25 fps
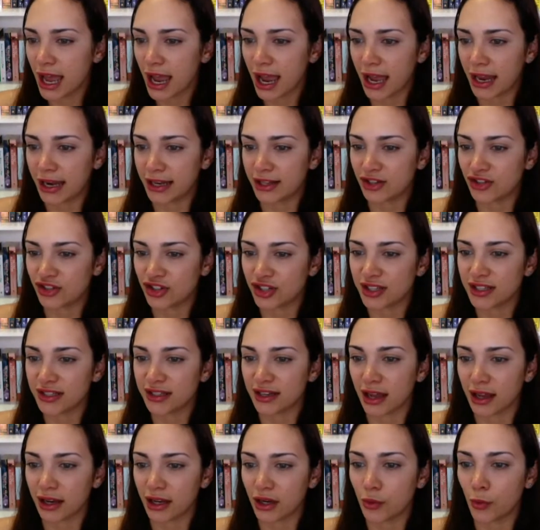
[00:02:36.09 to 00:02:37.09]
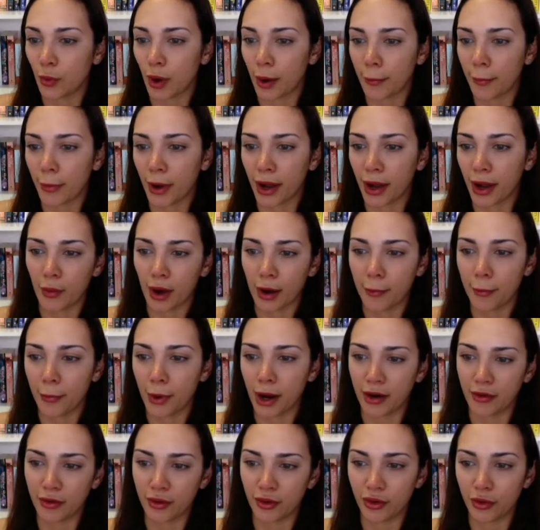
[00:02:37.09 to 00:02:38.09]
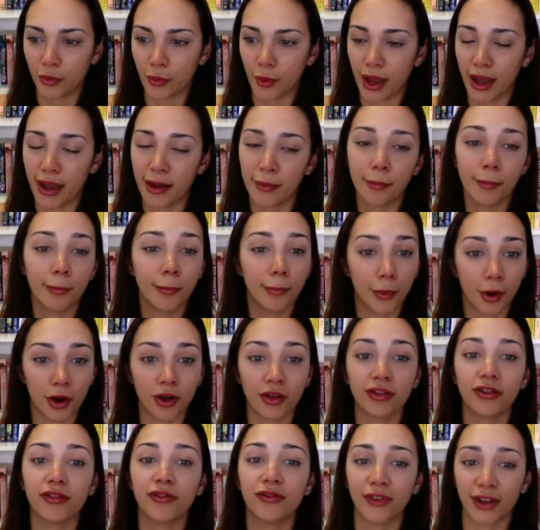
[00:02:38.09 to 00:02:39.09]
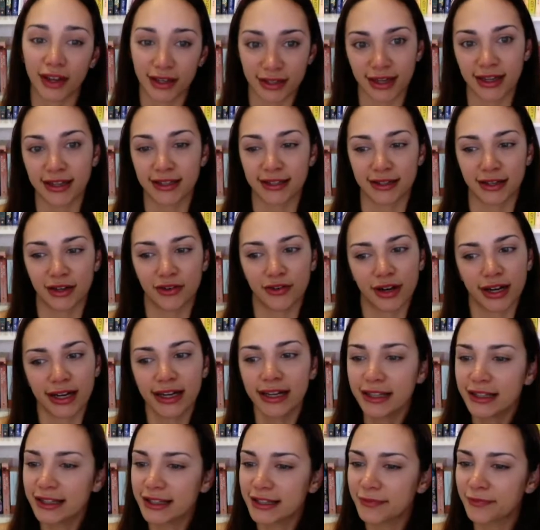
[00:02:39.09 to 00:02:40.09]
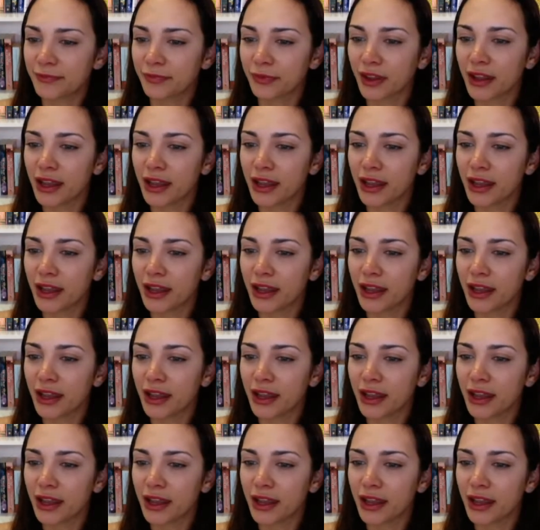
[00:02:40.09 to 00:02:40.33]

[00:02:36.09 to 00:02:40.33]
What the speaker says: and has just started One by One by Ruth Ware. Both fantastic reads.